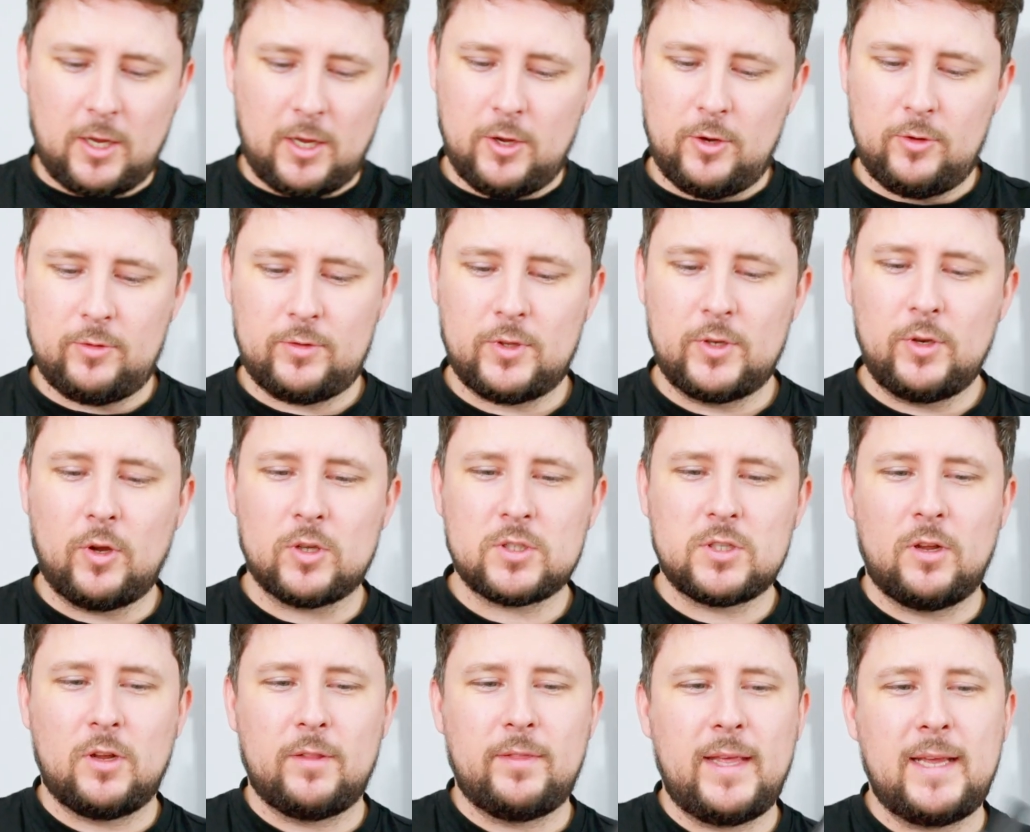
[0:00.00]
So the
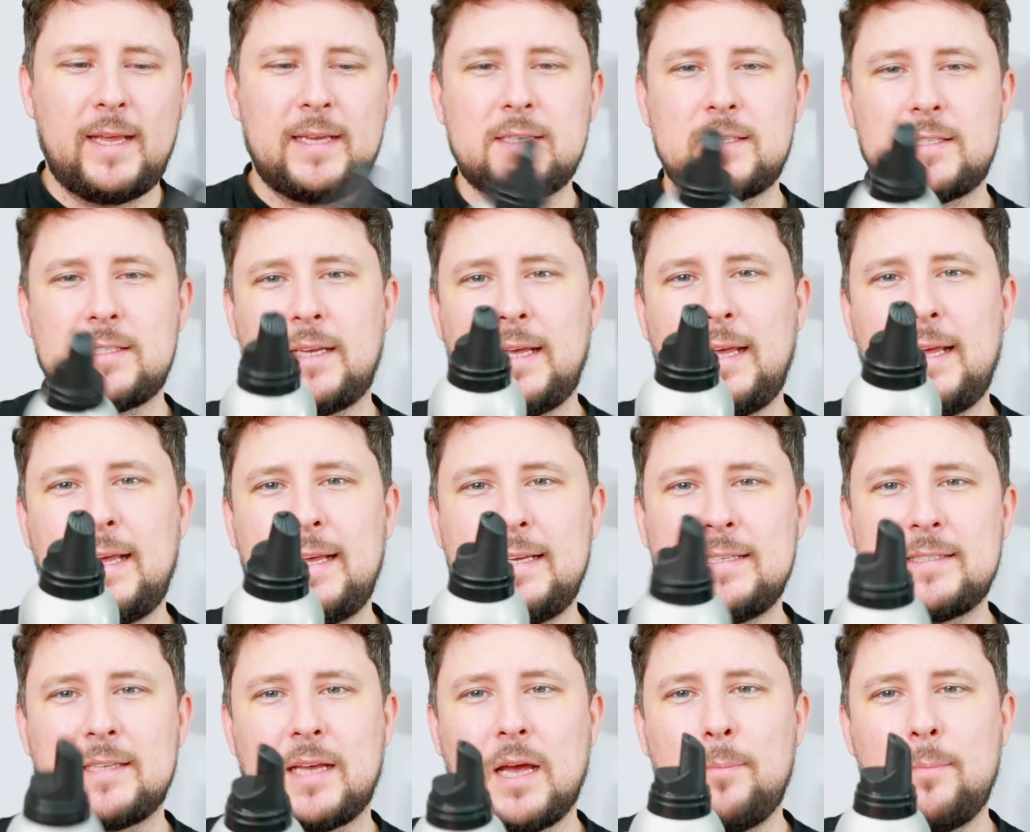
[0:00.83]
nozzle on this
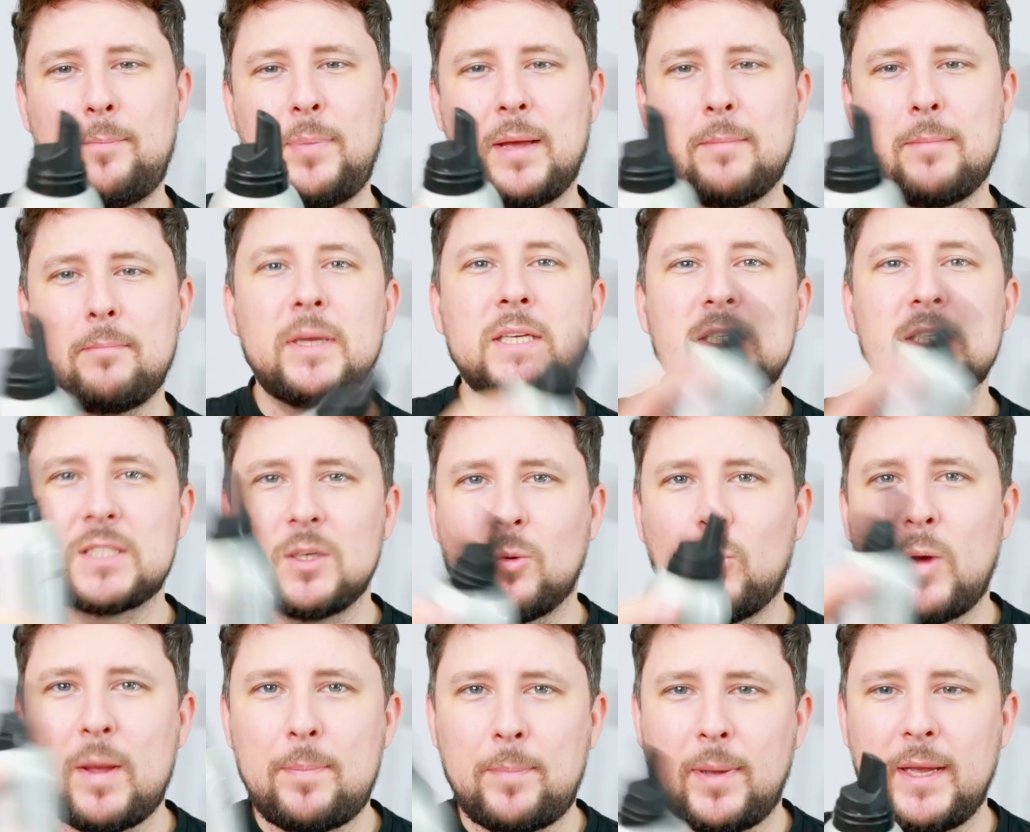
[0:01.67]
is a bit
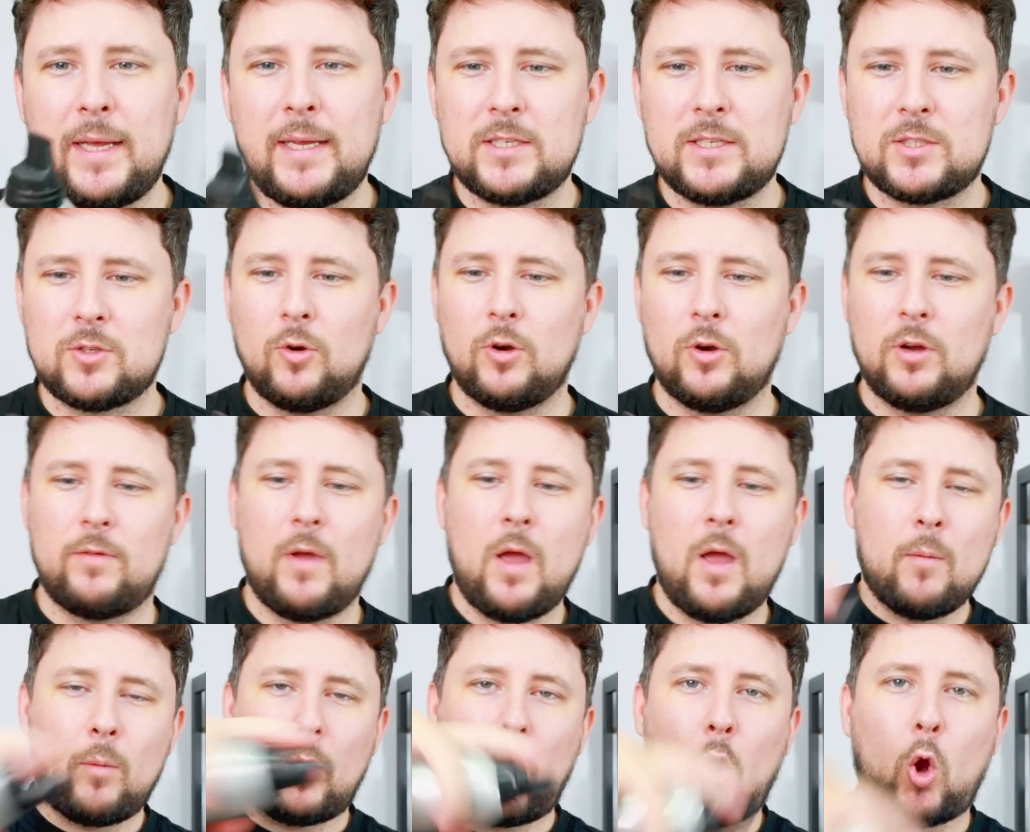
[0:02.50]
Mr. Whippy, sort
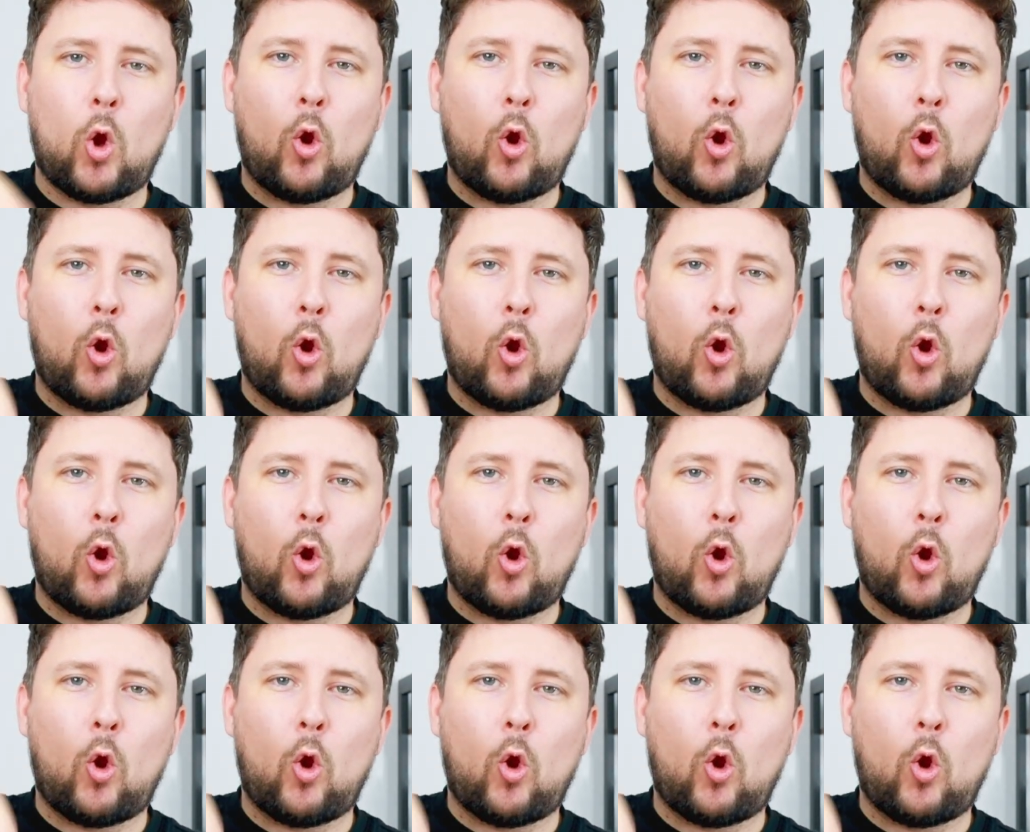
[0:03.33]
of.